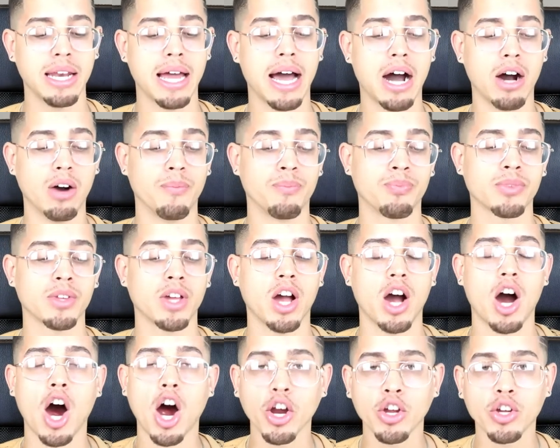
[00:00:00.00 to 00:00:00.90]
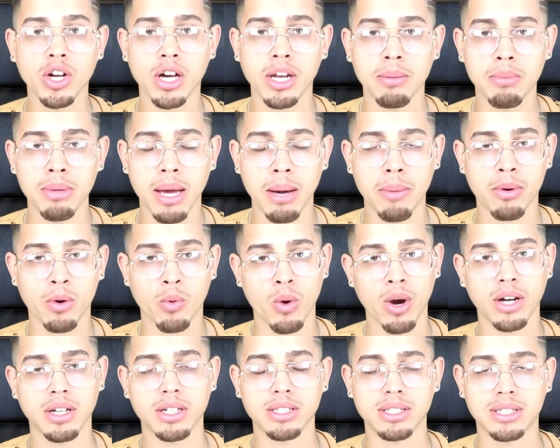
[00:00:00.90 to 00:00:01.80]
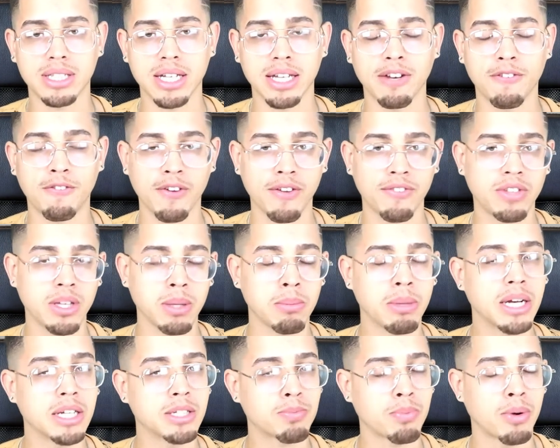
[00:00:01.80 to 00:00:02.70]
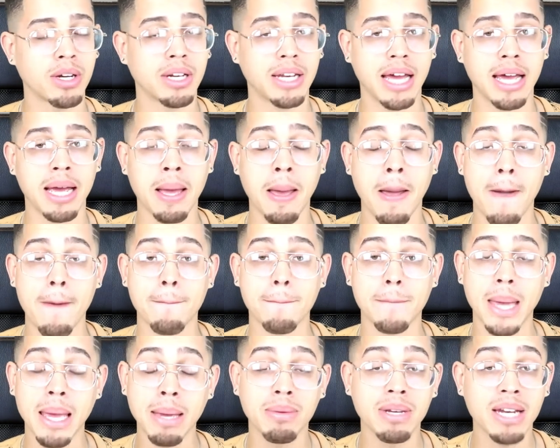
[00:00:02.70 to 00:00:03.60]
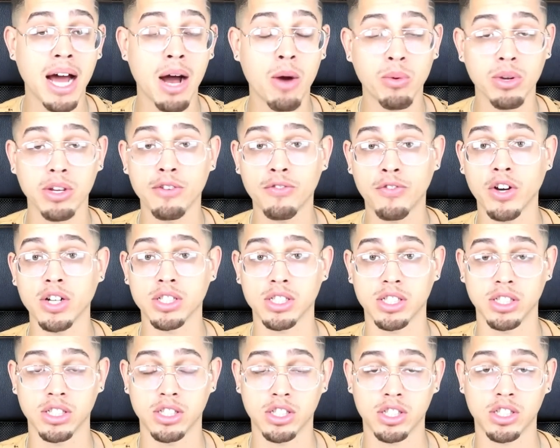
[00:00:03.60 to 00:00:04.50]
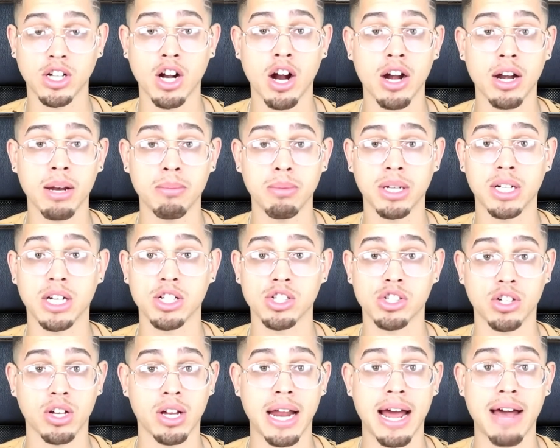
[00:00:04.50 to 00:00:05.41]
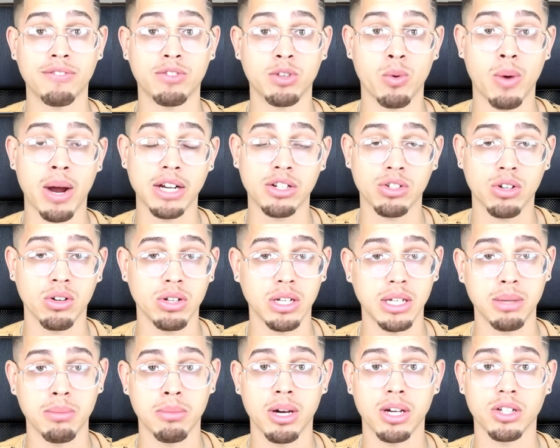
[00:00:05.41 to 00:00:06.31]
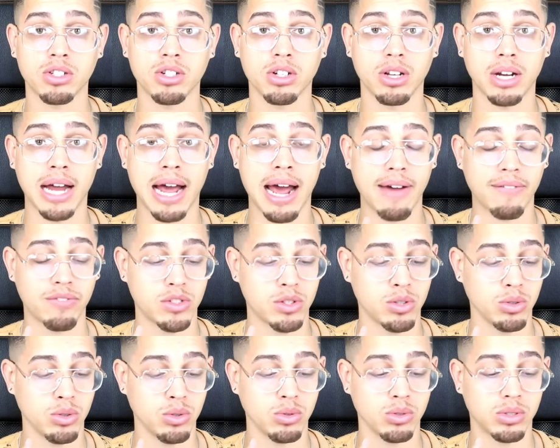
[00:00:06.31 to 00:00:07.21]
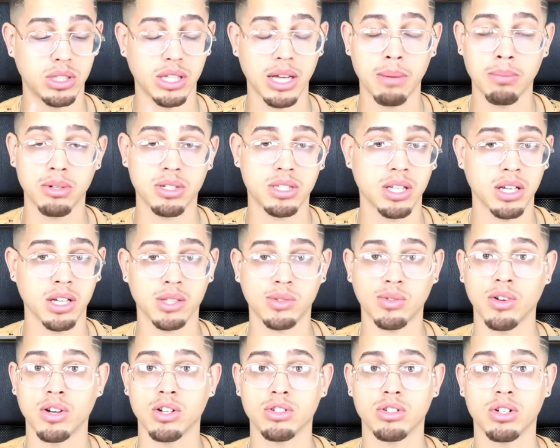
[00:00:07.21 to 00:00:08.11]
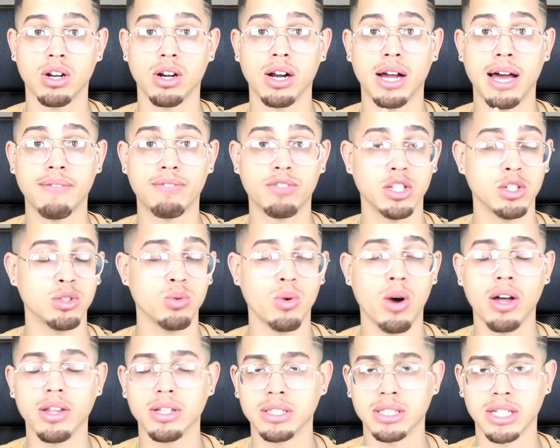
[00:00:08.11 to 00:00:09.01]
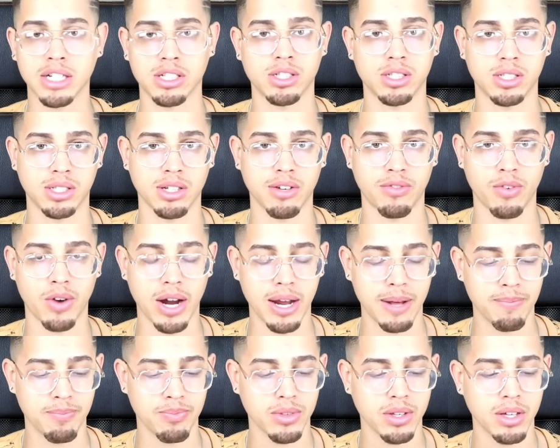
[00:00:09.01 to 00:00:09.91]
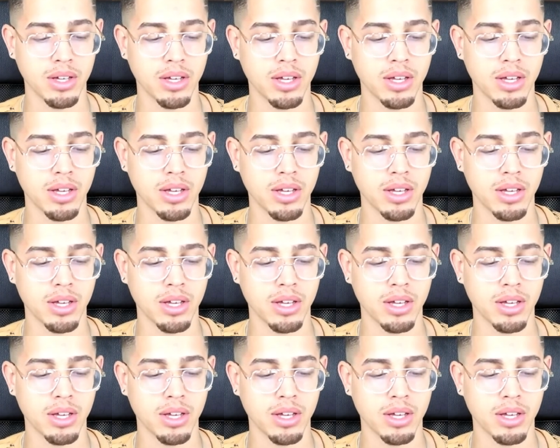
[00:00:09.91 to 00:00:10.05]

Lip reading: Now, are you going to be able to work 10 to 15 minutes per day? Maybe not when you first get started, because you're going to have to write your own emails. You're going to have to set up your sales funnels. You're going to have to do all this extra stuff, right?